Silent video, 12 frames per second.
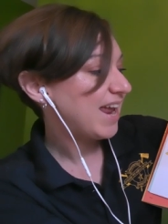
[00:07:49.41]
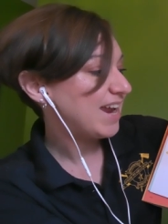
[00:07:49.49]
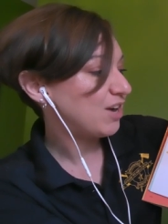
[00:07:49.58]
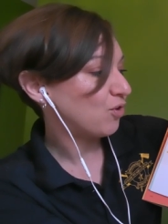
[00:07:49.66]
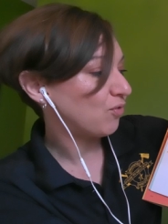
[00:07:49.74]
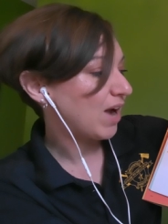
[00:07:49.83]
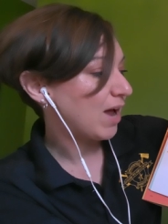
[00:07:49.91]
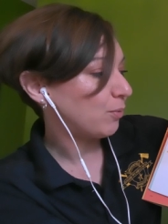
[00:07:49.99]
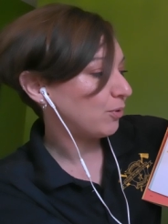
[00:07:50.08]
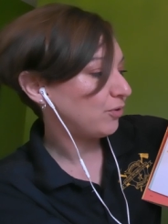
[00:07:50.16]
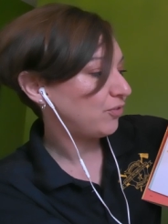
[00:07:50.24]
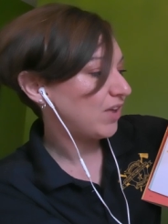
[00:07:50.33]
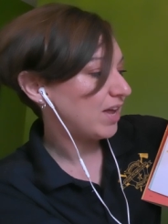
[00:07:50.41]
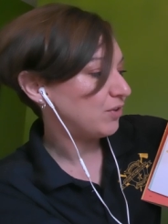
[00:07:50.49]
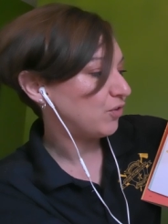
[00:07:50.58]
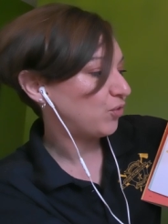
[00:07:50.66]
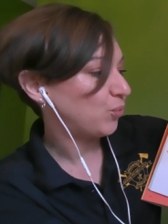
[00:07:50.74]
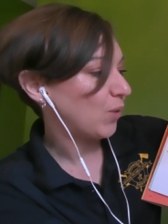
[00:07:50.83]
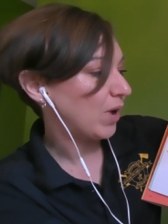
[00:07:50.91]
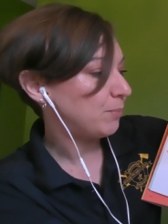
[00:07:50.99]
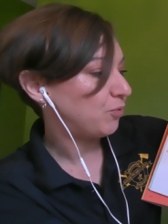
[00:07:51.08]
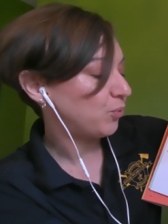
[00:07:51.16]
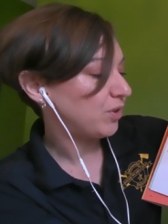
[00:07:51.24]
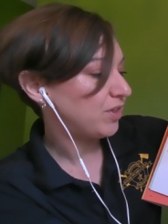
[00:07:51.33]
It growls and
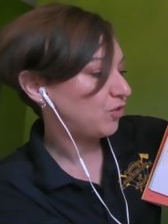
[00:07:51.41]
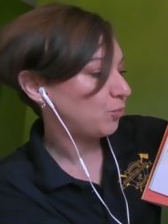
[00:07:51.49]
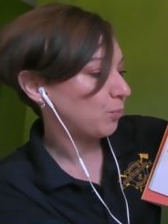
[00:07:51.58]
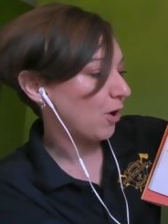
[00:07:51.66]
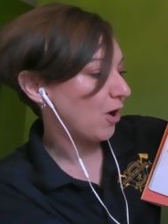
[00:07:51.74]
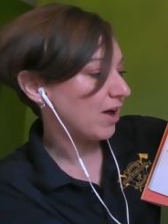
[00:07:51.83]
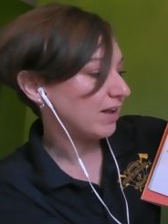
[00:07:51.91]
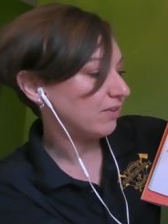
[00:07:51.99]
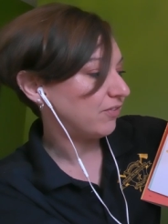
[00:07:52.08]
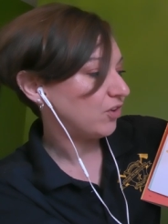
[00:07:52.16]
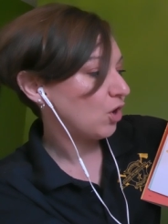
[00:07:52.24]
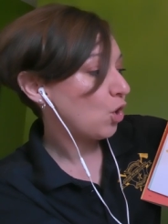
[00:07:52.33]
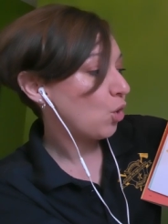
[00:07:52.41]
swipes with its paws,